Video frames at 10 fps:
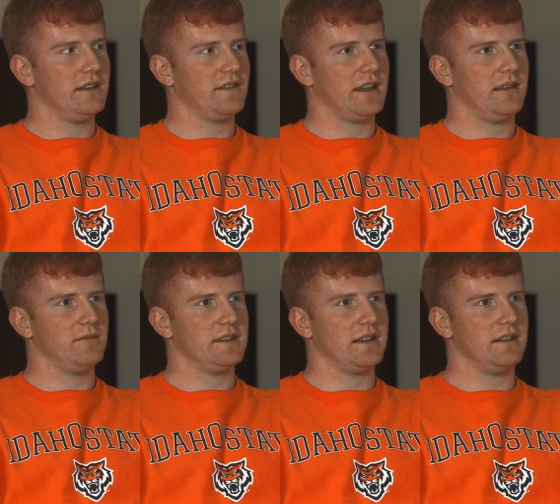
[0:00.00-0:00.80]
If the
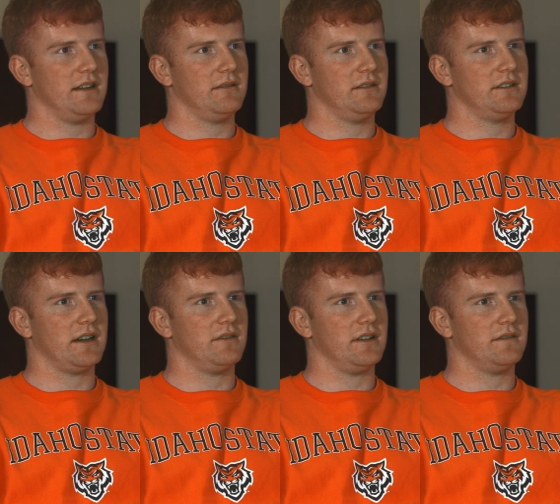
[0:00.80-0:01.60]
game's a Saturday, we
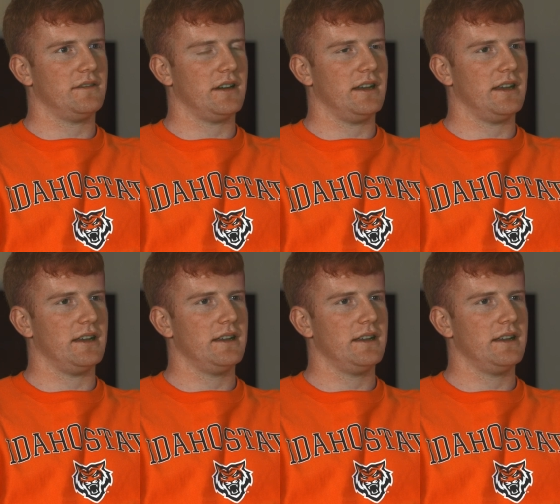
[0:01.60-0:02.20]
travel on the Friday.